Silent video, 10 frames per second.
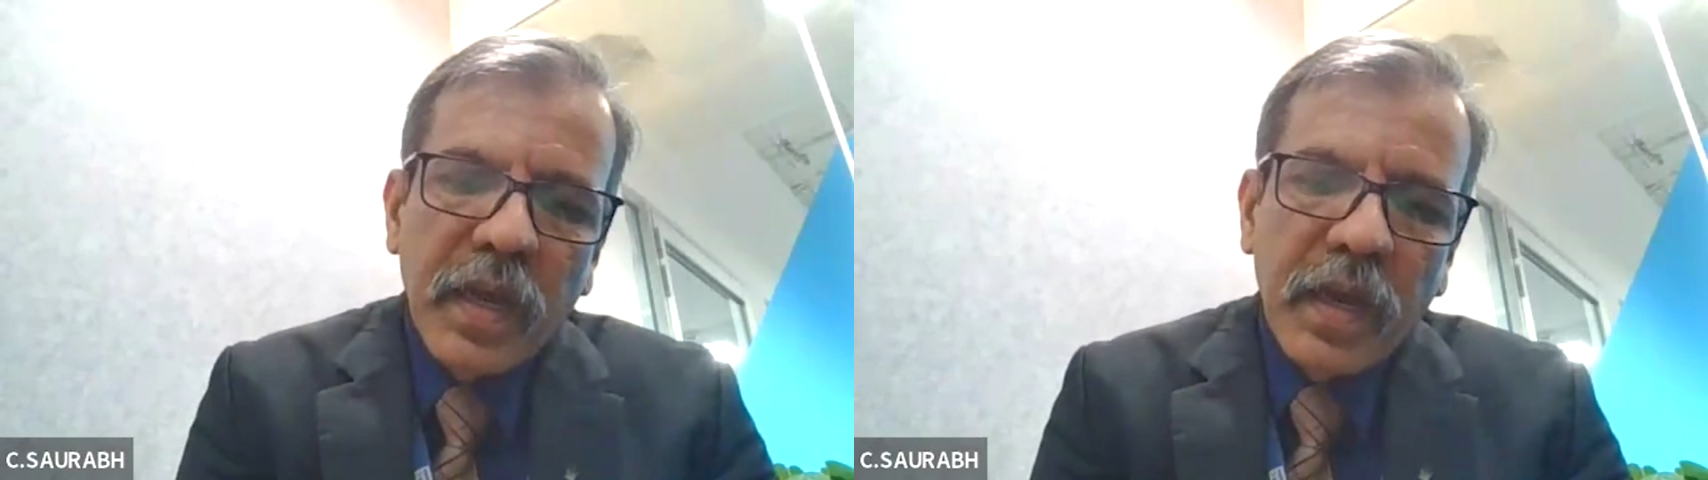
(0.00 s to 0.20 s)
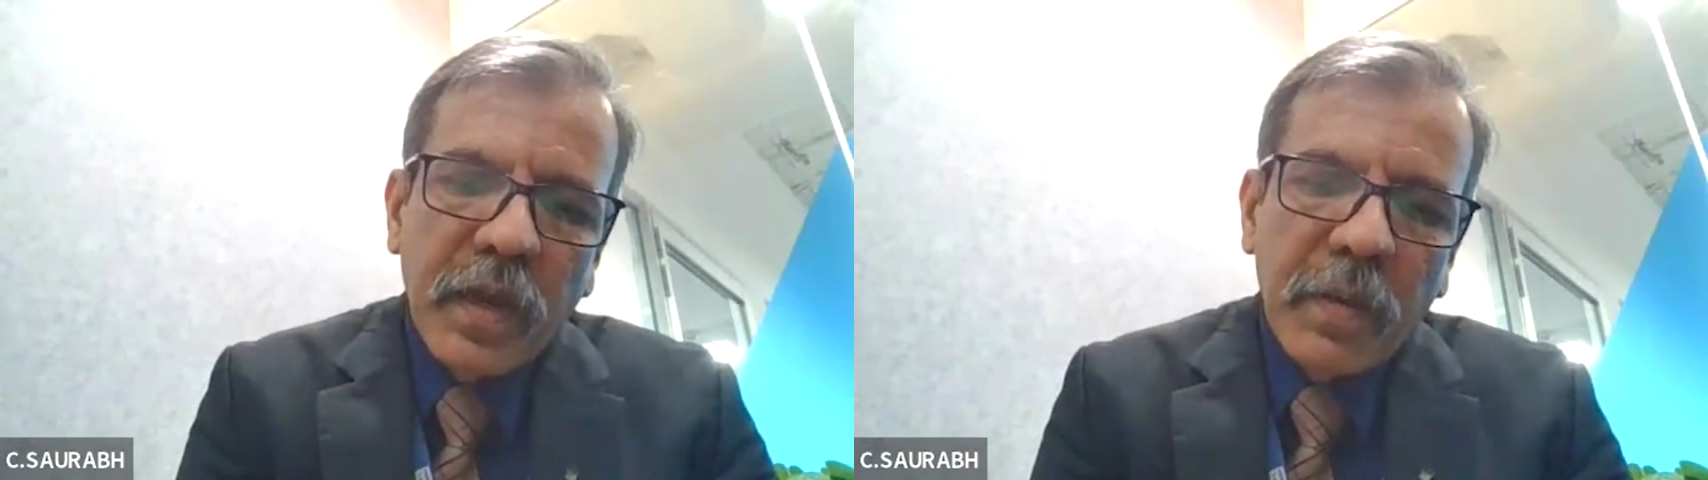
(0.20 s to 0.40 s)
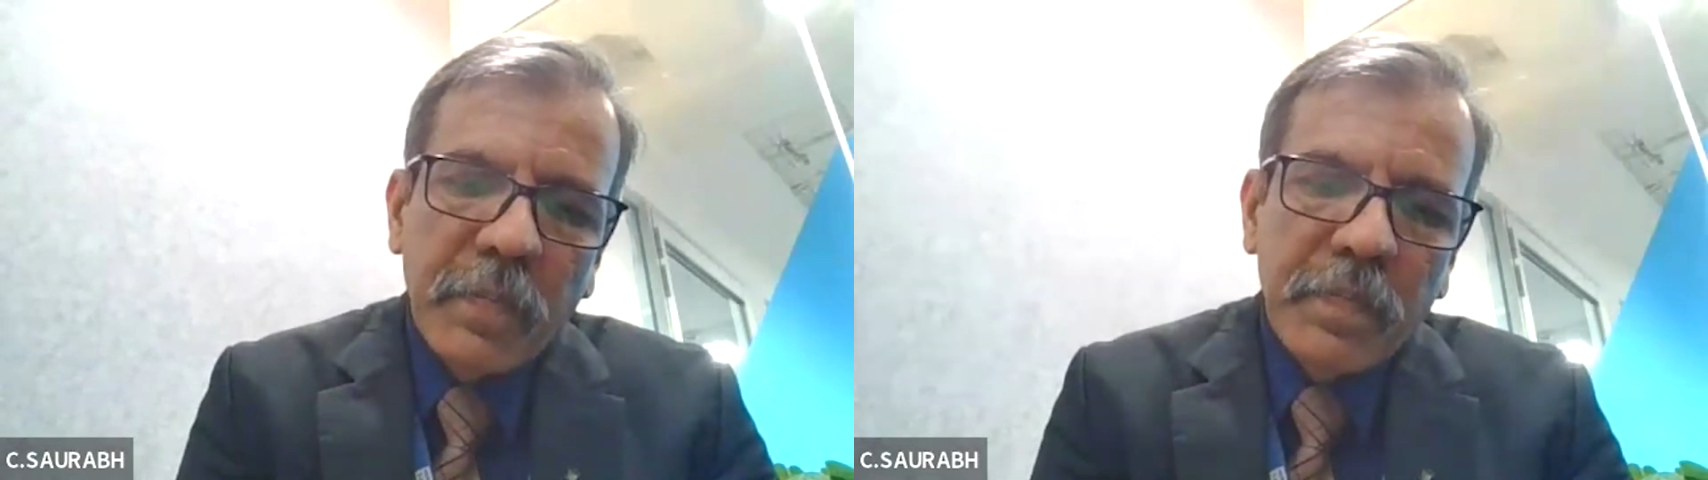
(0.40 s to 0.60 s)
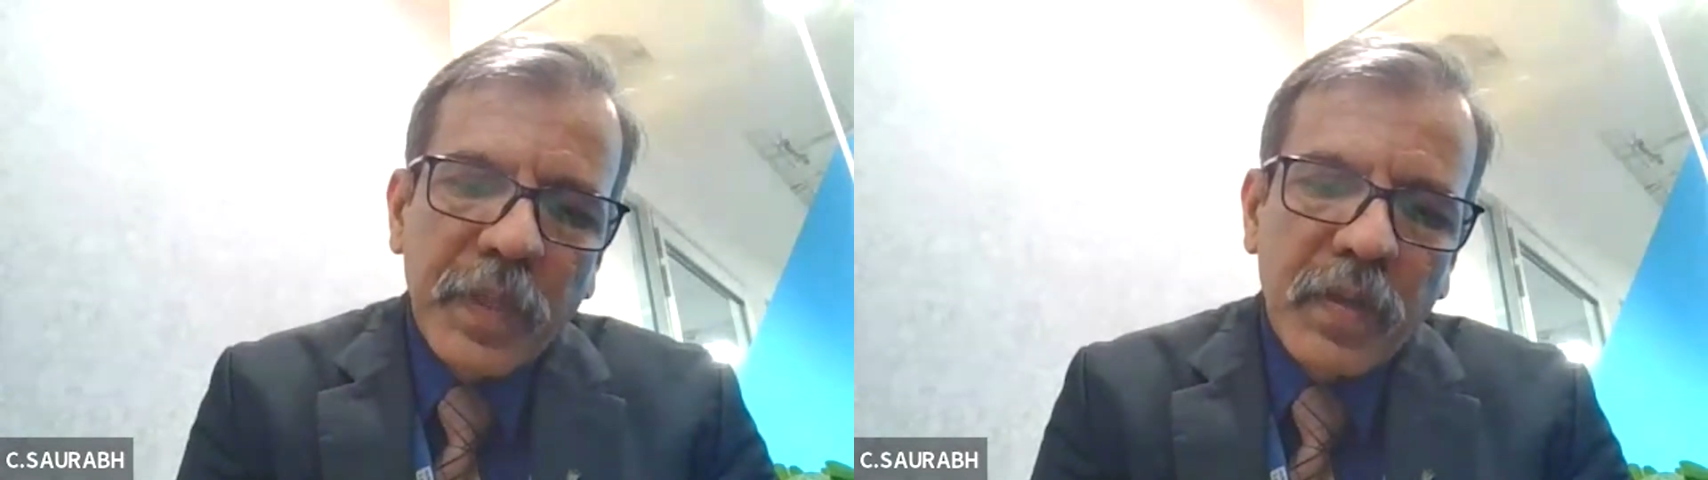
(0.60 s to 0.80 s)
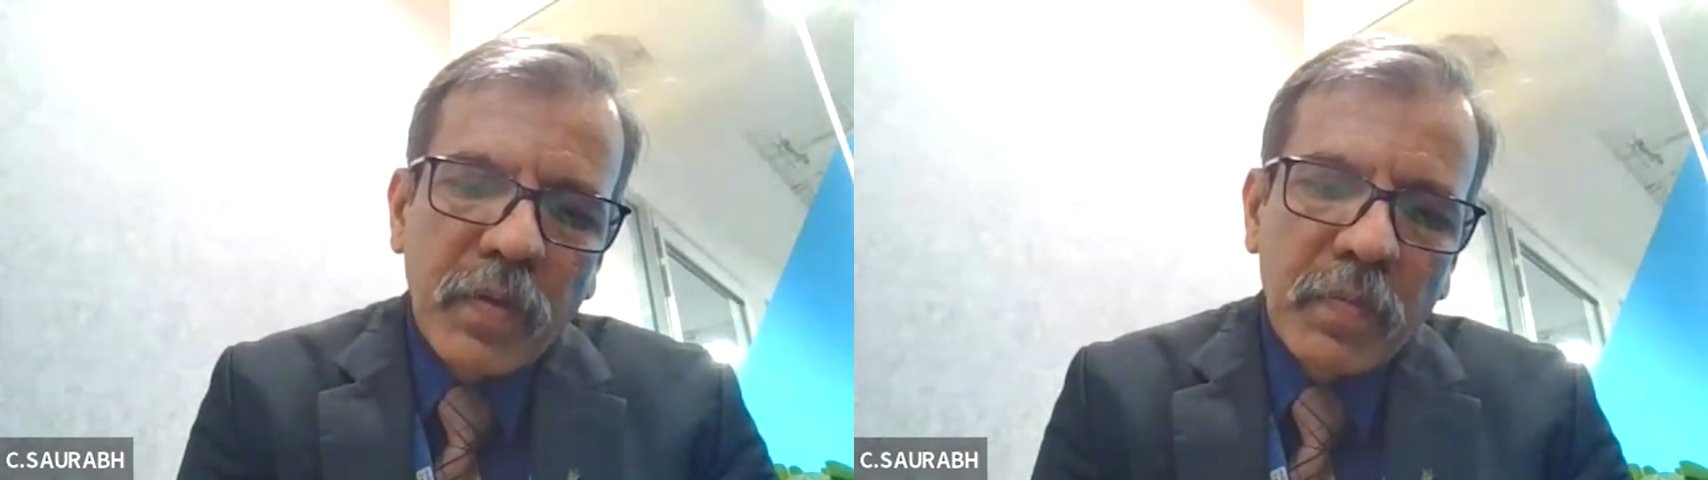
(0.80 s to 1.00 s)

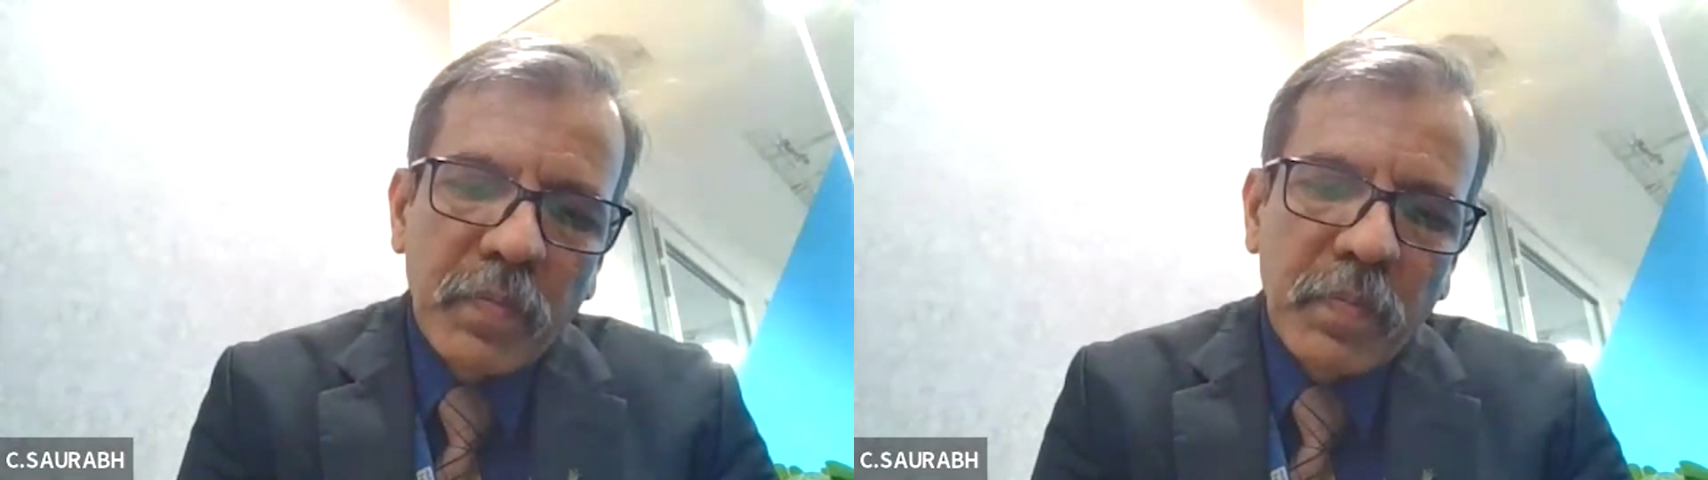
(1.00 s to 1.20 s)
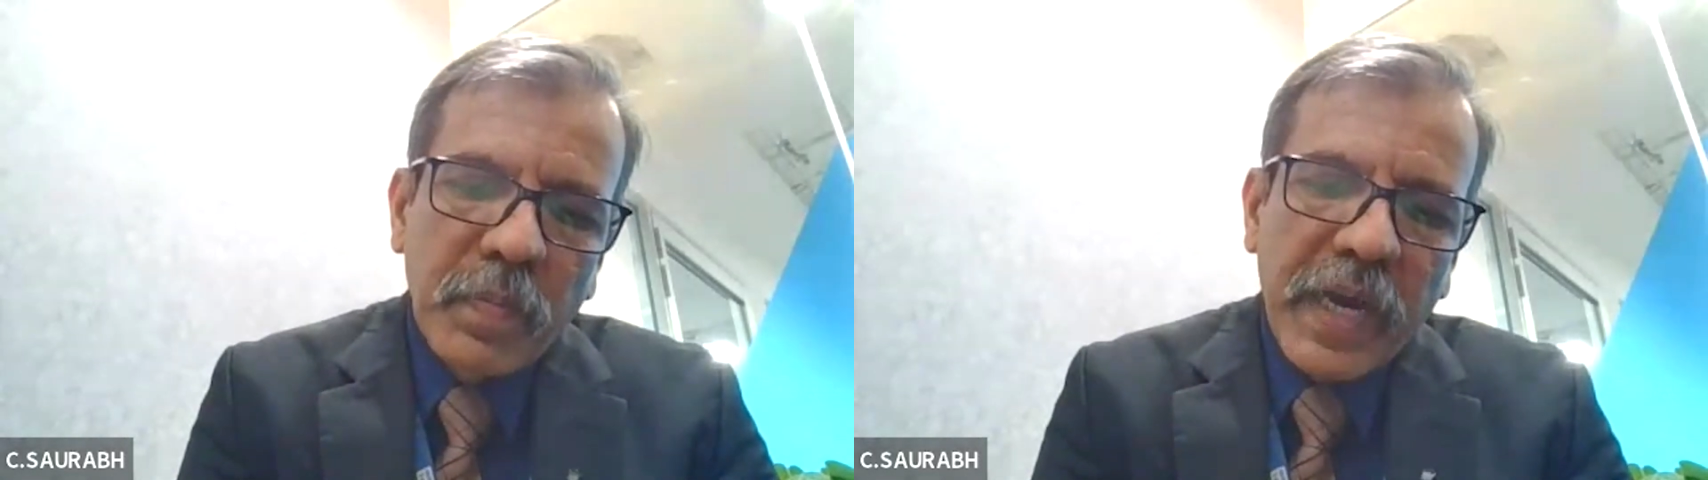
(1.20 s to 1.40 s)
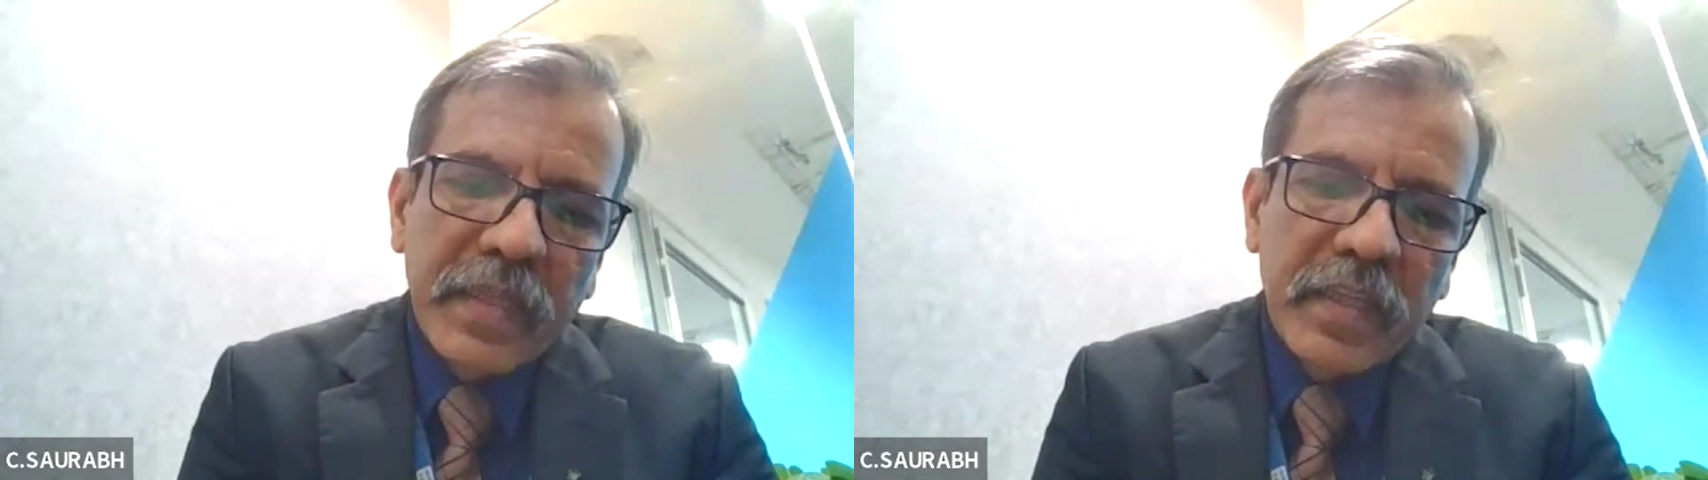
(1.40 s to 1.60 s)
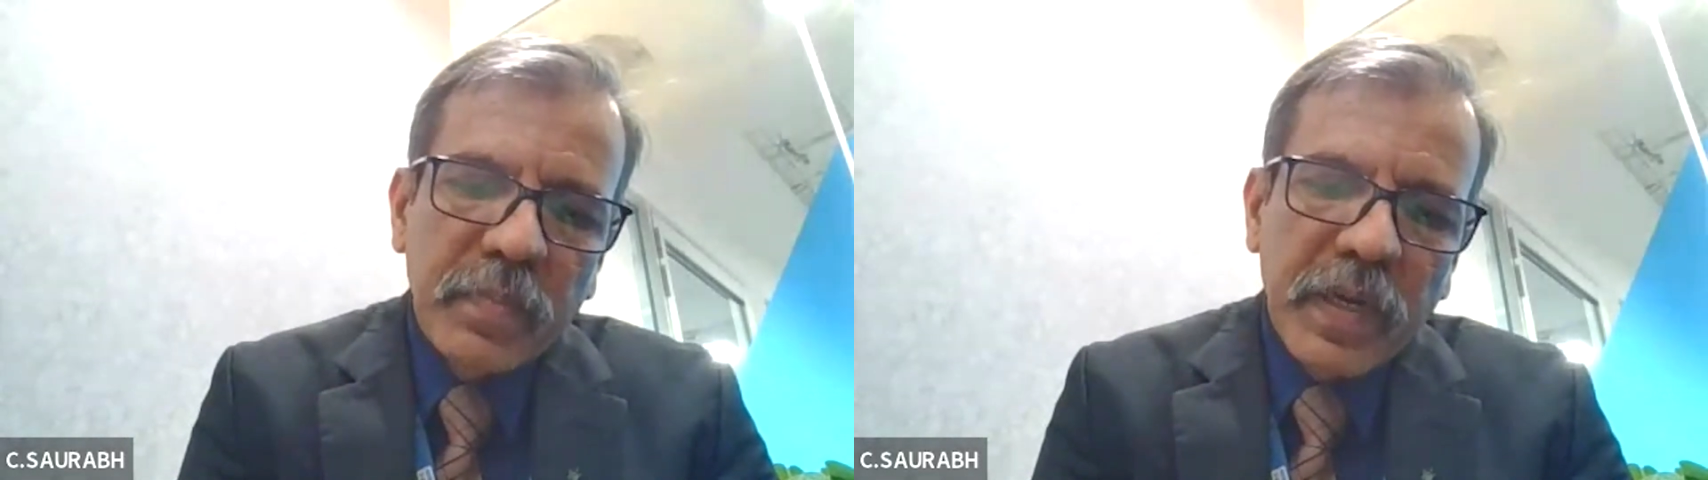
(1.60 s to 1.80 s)
by this